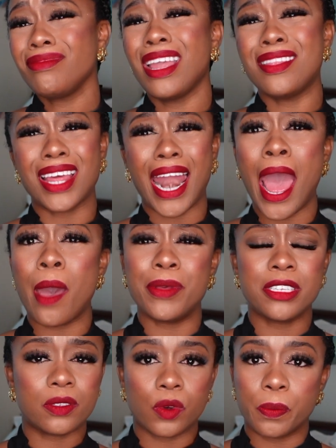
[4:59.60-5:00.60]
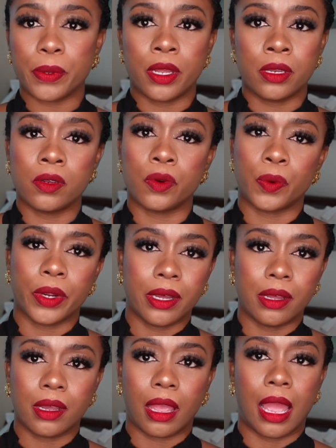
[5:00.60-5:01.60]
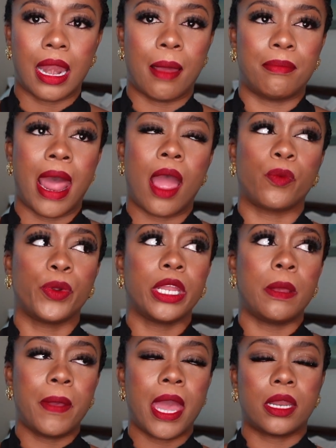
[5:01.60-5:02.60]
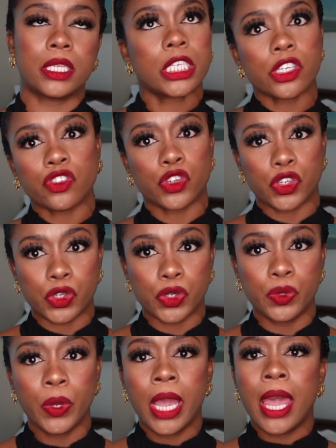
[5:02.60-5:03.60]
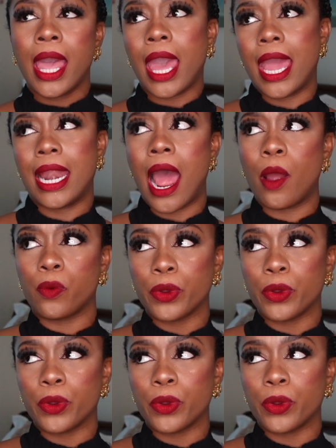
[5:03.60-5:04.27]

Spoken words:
that I have been sweeping under the rug and I'm not really paying attention to. And I